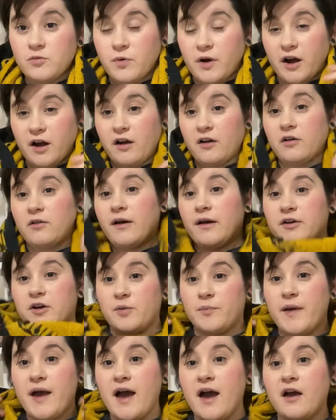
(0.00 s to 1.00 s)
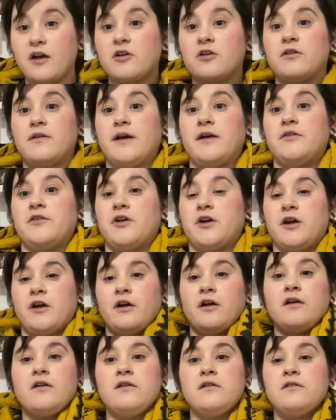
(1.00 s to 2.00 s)
wear it around your back or around
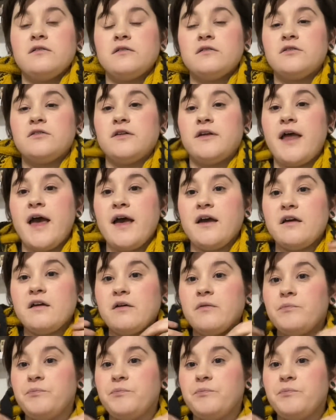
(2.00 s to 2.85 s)
your neck.